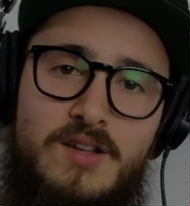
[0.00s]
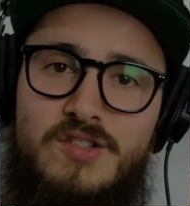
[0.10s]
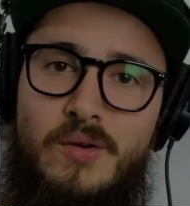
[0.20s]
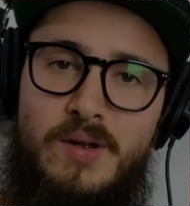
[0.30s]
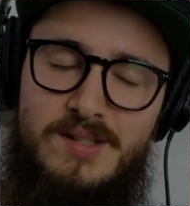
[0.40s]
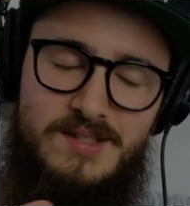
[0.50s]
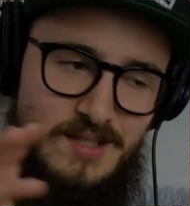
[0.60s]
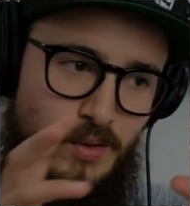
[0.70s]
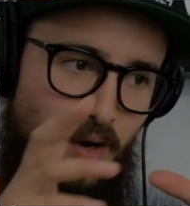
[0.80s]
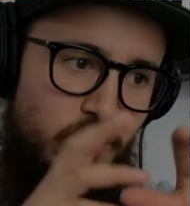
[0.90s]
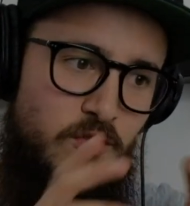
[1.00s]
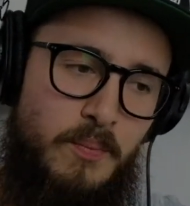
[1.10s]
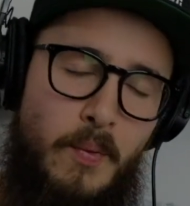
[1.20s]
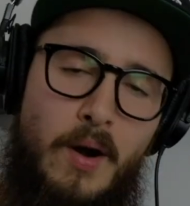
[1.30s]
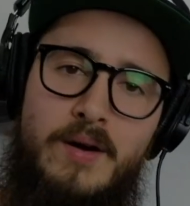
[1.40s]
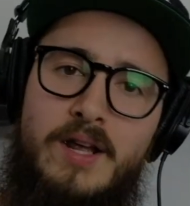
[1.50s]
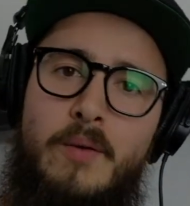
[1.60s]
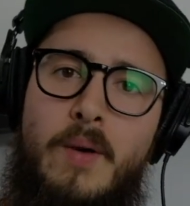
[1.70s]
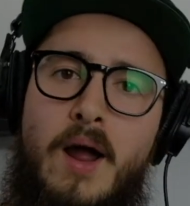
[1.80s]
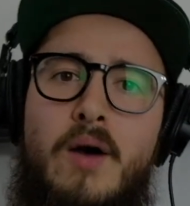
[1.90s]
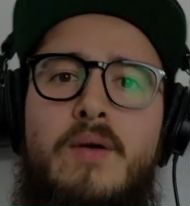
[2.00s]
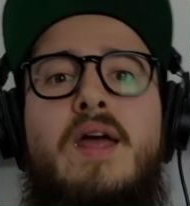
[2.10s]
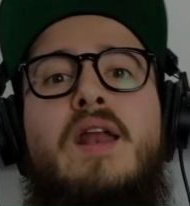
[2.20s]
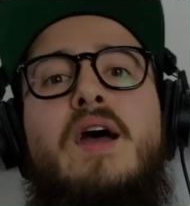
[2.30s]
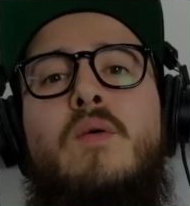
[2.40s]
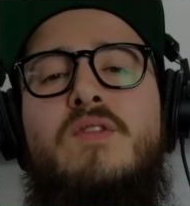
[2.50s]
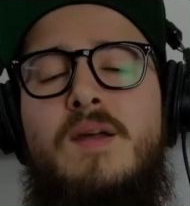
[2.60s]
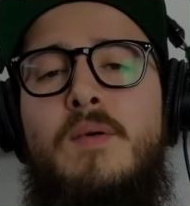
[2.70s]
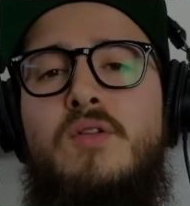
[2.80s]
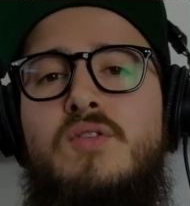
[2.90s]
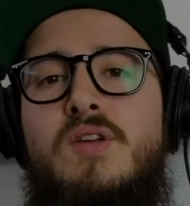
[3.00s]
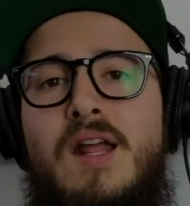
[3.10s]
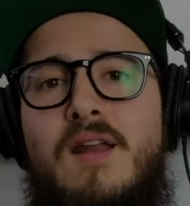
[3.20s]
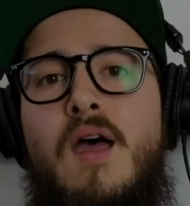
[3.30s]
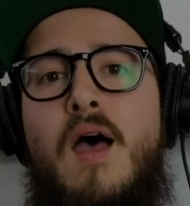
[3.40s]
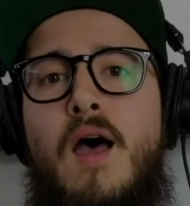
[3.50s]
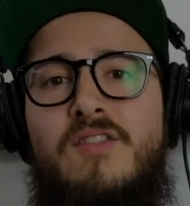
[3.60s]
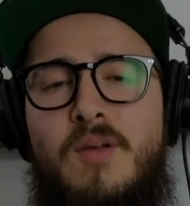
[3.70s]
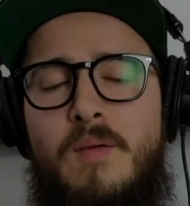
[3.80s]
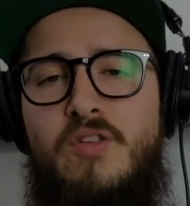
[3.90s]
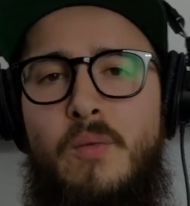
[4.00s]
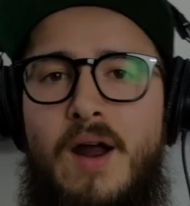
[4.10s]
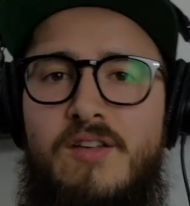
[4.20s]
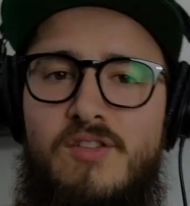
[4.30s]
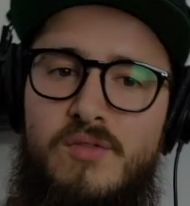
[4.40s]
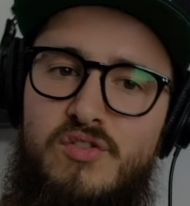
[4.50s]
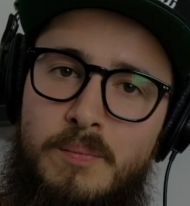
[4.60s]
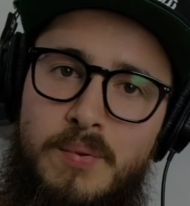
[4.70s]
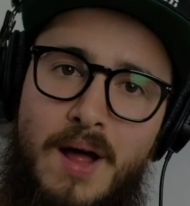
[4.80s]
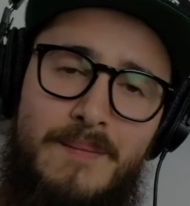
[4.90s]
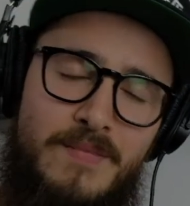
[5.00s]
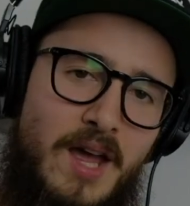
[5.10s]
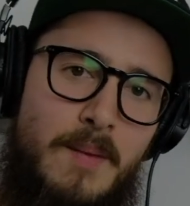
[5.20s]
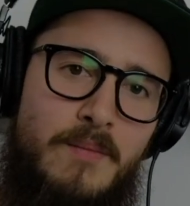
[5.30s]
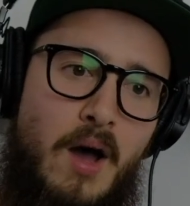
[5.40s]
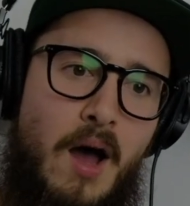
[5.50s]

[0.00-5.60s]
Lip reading: So it started sprouting around, and I was able to get some of the rhizomes to plant them